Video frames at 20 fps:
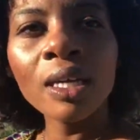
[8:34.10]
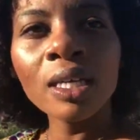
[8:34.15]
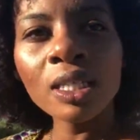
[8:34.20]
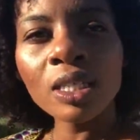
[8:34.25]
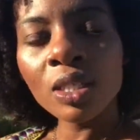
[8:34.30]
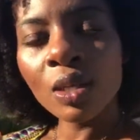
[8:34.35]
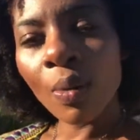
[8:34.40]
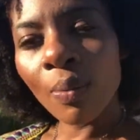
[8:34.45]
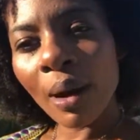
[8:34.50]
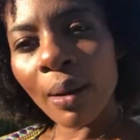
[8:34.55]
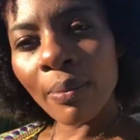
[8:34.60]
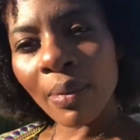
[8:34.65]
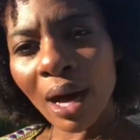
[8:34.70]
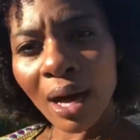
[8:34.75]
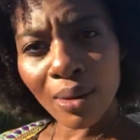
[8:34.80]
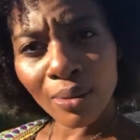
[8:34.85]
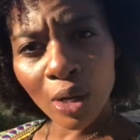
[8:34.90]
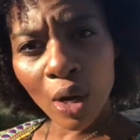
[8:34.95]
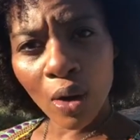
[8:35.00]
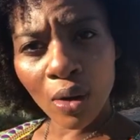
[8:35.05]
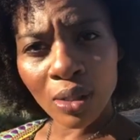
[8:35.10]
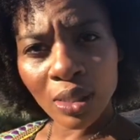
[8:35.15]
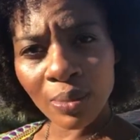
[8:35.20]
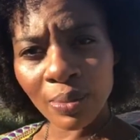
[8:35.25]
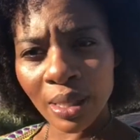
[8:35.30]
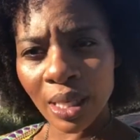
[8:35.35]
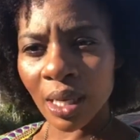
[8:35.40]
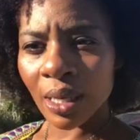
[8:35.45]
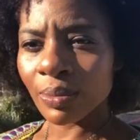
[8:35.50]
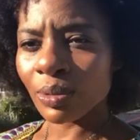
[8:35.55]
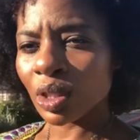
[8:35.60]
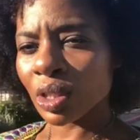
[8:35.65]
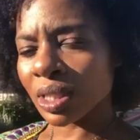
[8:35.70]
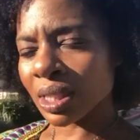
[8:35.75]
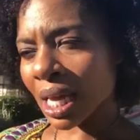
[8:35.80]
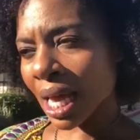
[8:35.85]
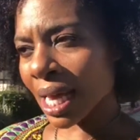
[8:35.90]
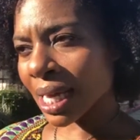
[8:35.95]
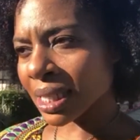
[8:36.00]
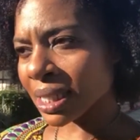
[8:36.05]
So my mom calls me up. She's
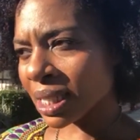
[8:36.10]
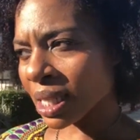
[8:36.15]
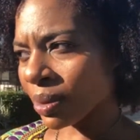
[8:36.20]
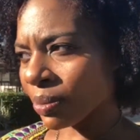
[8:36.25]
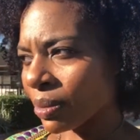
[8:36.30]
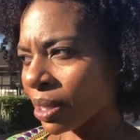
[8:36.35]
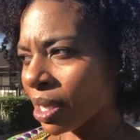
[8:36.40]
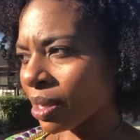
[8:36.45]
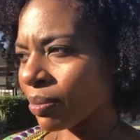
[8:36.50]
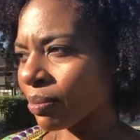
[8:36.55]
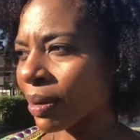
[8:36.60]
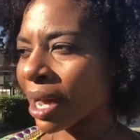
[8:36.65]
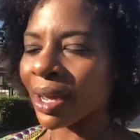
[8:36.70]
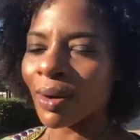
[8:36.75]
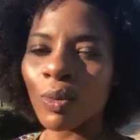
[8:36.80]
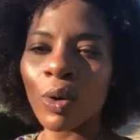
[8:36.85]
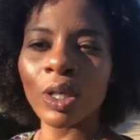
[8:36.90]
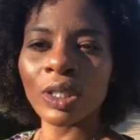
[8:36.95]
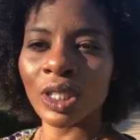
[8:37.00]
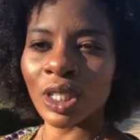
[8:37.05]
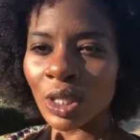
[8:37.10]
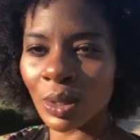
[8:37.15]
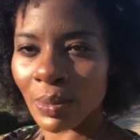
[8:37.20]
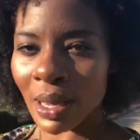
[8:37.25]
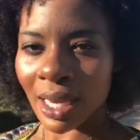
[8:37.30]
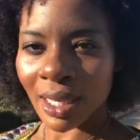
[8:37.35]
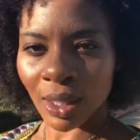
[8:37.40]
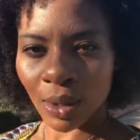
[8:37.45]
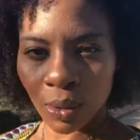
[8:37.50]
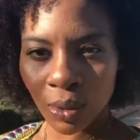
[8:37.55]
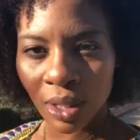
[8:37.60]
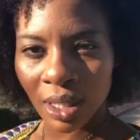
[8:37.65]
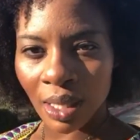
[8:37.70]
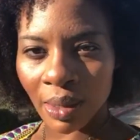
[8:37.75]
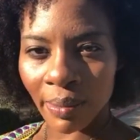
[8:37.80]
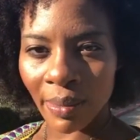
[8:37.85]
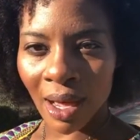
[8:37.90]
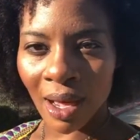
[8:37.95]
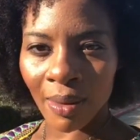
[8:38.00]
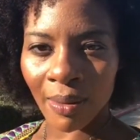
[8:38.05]
asking me my well, she's my
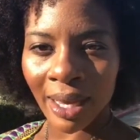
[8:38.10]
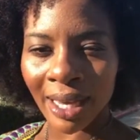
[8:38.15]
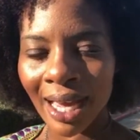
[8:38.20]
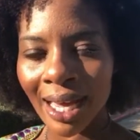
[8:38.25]
Houston mom.